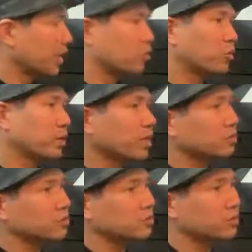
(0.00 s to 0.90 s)

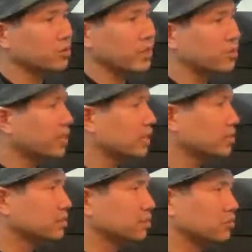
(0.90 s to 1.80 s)
Coronado
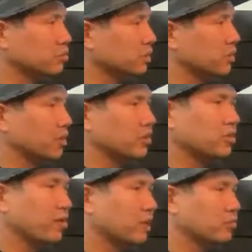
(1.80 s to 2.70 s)
Islands, using a
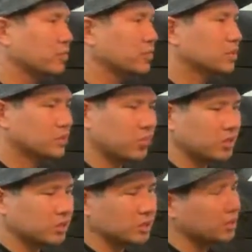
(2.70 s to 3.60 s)
100-gram
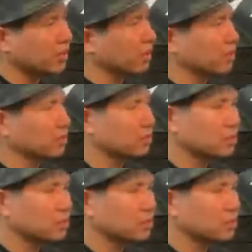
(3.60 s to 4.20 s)
speed jig and